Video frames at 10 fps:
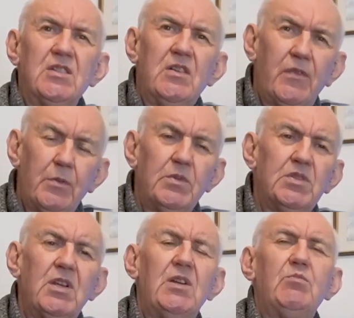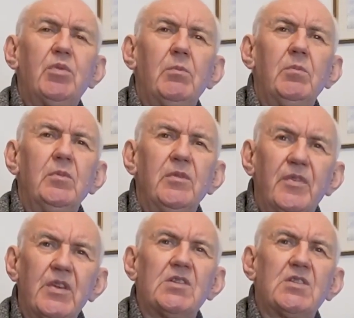And if there was any problem with
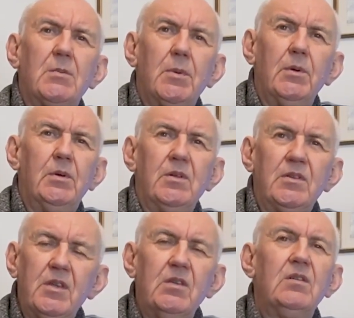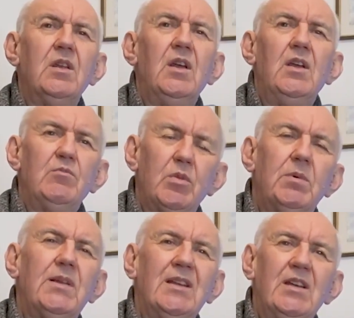the V S W R, I think you'd
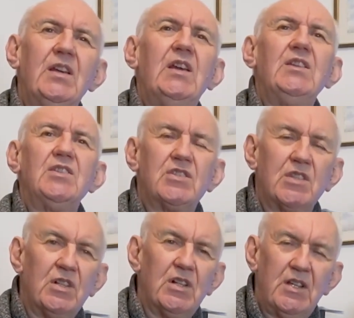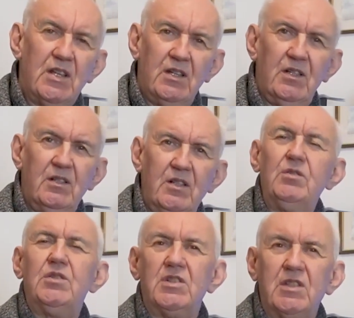probably instantly
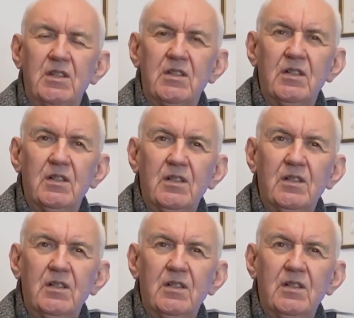notice it.